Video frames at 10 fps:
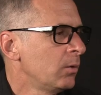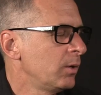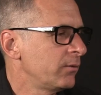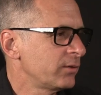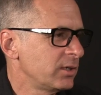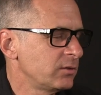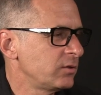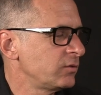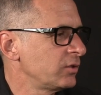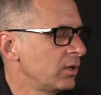we have kids
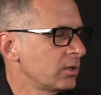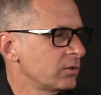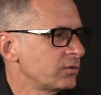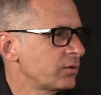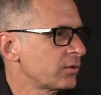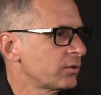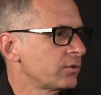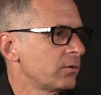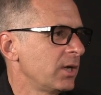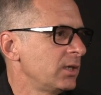as young as 3rd
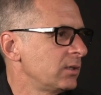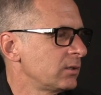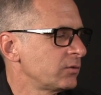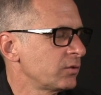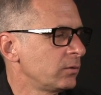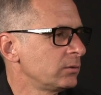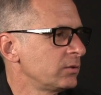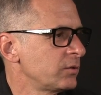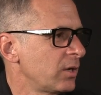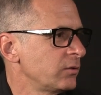grade and as old
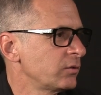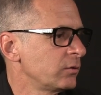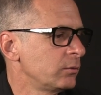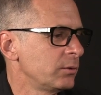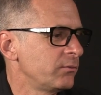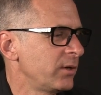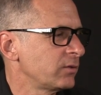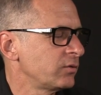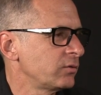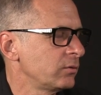as high school. We've had
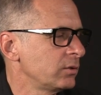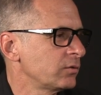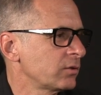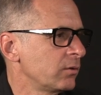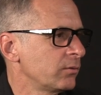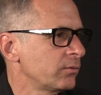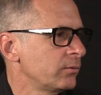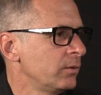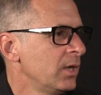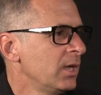students go
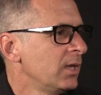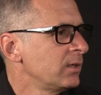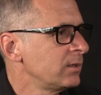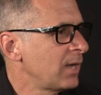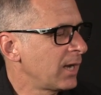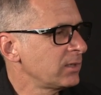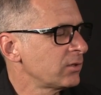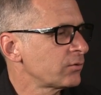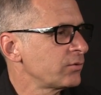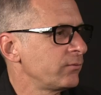through 9
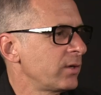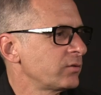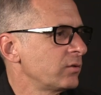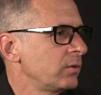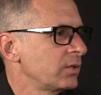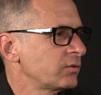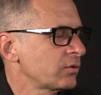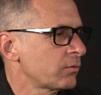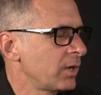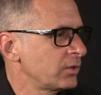years of SOS,
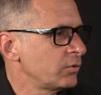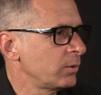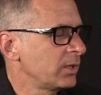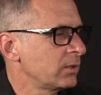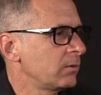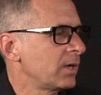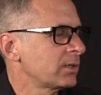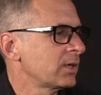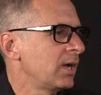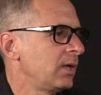graduate, go on
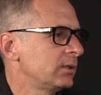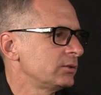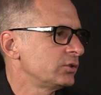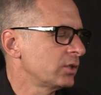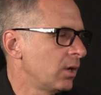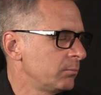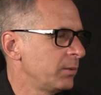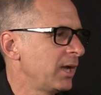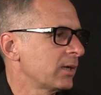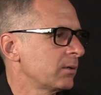to college, come
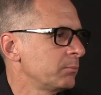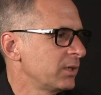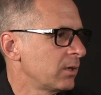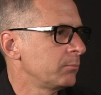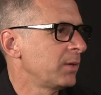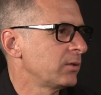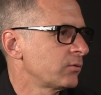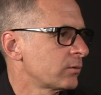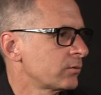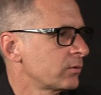back and become mentors.